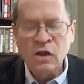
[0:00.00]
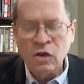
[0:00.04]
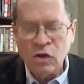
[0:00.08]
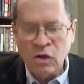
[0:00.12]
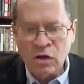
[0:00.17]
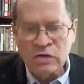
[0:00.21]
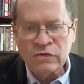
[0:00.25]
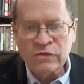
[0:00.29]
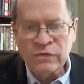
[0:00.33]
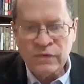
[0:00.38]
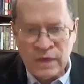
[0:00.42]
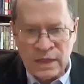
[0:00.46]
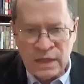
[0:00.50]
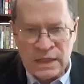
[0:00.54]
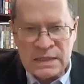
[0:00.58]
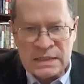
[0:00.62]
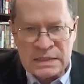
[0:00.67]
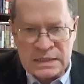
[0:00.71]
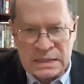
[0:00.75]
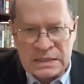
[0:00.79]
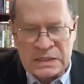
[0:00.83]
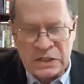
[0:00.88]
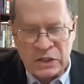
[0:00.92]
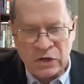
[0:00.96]
Las
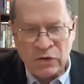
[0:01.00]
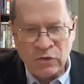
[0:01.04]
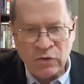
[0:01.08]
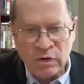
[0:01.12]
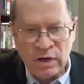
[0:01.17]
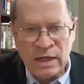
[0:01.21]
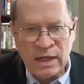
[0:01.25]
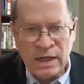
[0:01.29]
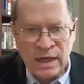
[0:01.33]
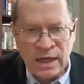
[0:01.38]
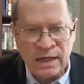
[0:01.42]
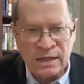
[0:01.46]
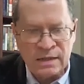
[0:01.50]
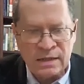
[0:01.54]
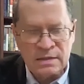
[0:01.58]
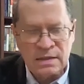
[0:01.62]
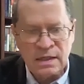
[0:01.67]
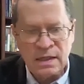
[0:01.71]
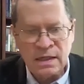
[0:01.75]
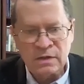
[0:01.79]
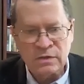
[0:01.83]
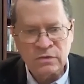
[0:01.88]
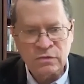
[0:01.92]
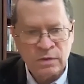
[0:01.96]
Vegas is a great out of
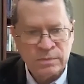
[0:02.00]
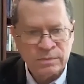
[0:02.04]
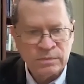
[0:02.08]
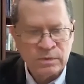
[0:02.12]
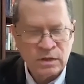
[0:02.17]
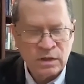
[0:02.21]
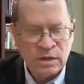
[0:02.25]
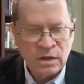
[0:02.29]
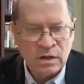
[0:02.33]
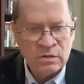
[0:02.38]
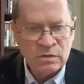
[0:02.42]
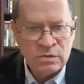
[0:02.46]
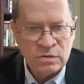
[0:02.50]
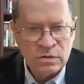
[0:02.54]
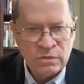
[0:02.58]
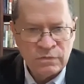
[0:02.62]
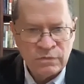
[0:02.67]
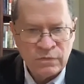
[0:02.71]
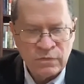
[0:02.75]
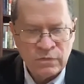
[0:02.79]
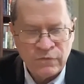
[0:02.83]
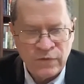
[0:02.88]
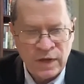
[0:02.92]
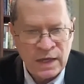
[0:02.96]
town trip to go to
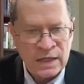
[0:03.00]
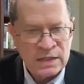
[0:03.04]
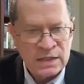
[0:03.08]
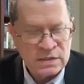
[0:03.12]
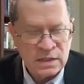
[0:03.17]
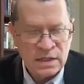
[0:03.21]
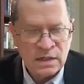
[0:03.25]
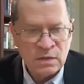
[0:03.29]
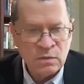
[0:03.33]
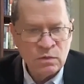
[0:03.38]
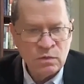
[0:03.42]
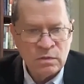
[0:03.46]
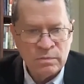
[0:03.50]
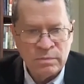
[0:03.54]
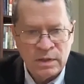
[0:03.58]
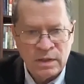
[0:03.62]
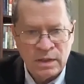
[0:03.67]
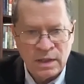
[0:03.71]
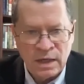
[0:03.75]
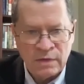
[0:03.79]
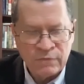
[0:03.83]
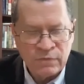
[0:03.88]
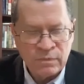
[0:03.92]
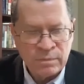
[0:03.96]
for fans, and it will
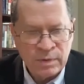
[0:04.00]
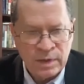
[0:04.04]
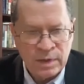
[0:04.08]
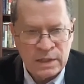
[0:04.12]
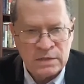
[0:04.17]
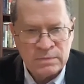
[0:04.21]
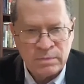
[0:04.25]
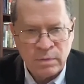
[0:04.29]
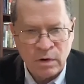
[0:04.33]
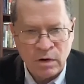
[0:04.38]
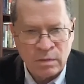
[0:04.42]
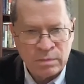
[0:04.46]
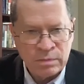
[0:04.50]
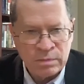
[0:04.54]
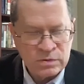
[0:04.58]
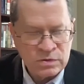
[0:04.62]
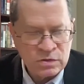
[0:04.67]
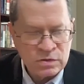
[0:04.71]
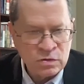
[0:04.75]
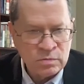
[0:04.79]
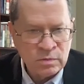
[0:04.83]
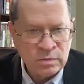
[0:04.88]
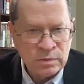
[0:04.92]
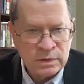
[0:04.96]
be that for baseball,
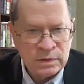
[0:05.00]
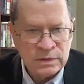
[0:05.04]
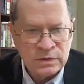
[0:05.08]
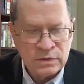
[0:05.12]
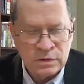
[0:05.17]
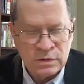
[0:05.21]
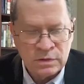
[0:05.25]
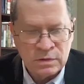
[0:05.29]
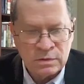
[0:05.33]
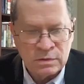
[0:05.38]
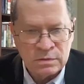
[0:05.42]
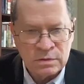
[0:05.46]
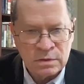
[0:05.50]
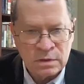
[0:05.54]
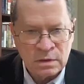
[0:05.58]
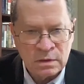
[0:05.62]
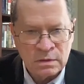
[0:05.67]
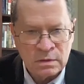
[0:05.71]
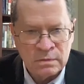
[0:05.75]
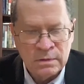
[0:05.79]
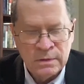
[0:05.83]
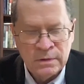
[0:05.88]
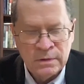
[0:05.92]
presumably too. So,